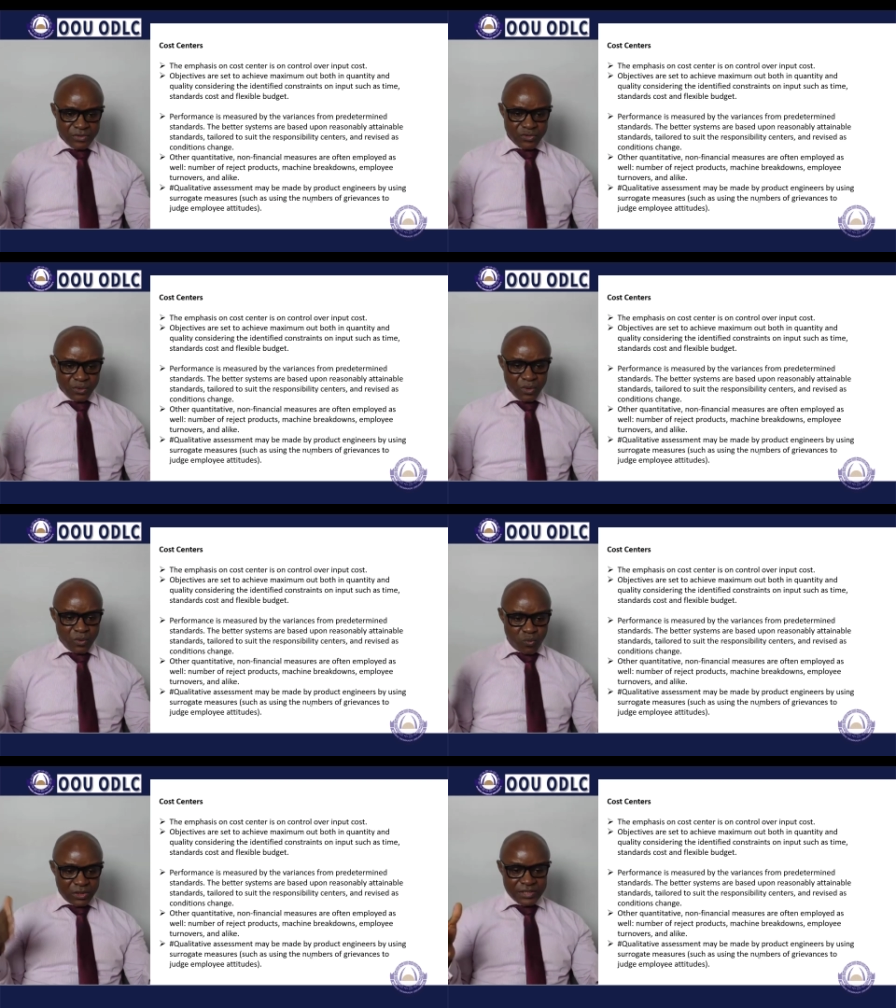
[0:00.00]

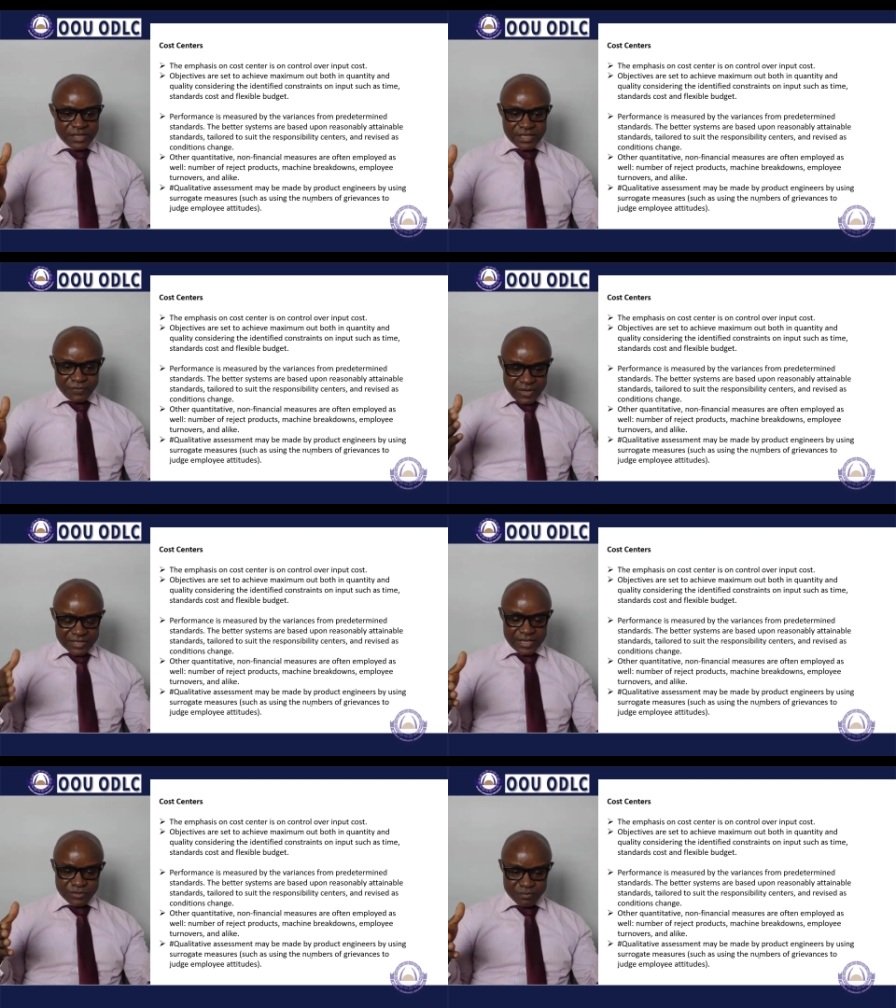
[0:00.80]
So qualitative
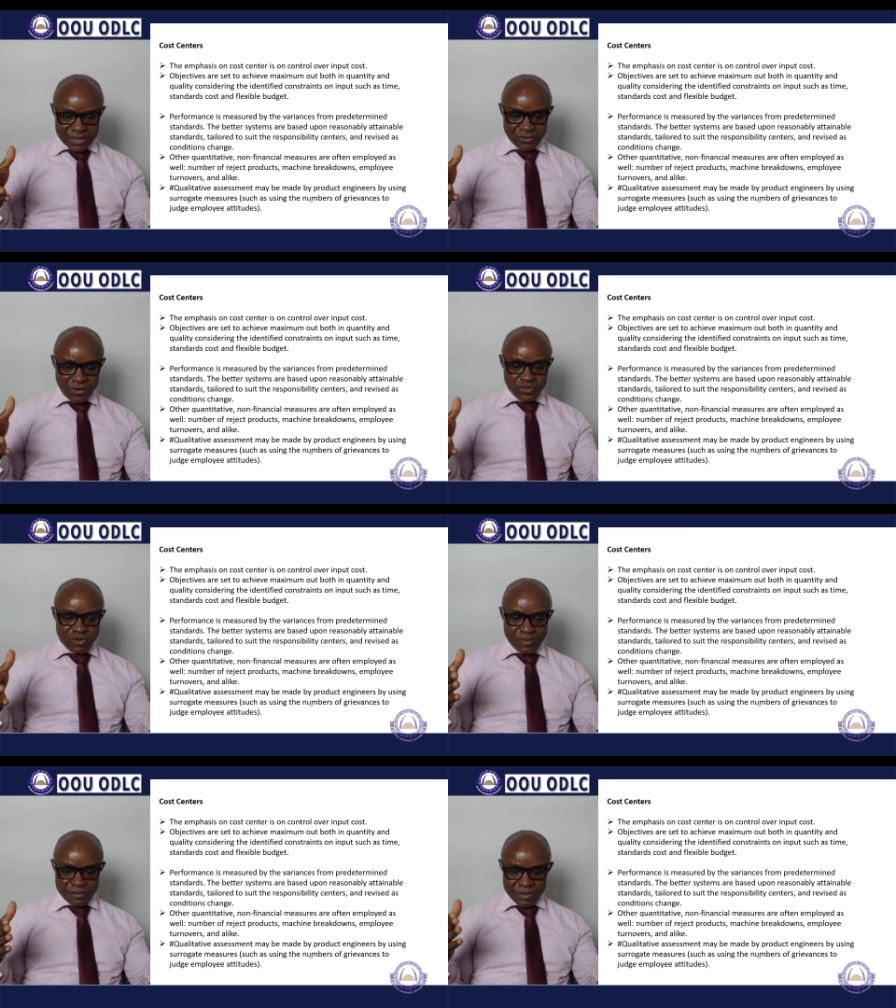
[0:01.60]
assessment
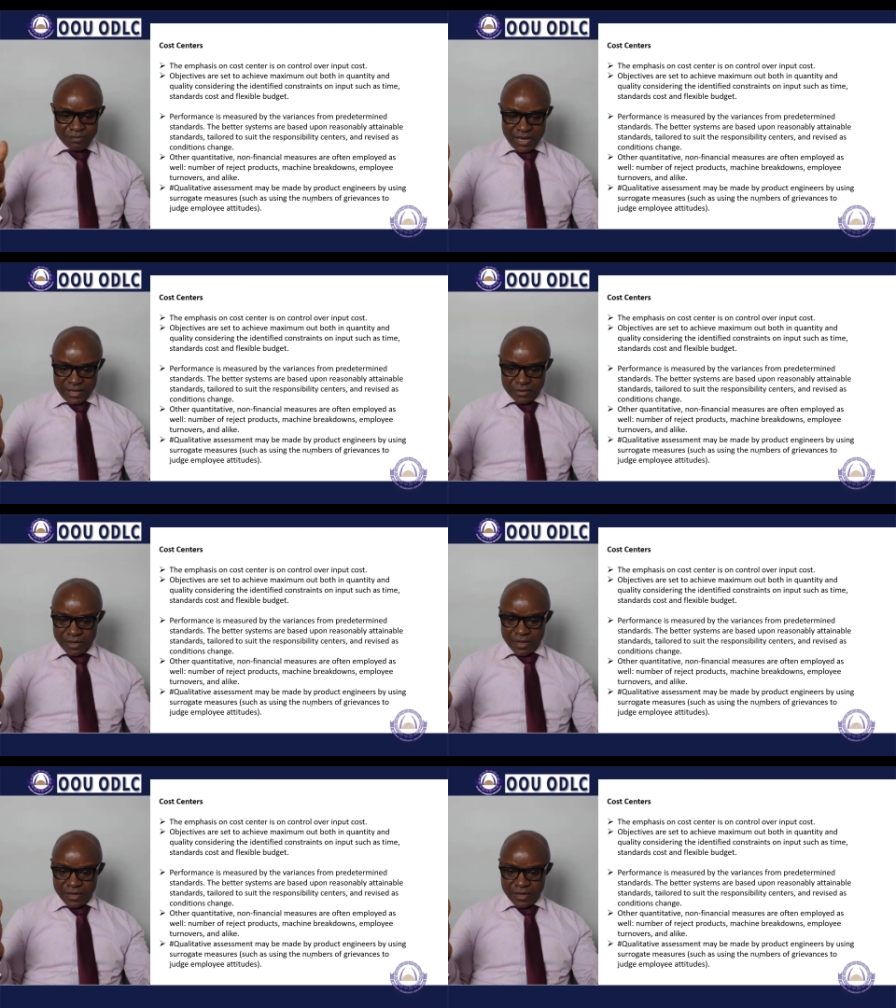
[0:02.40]
also may be made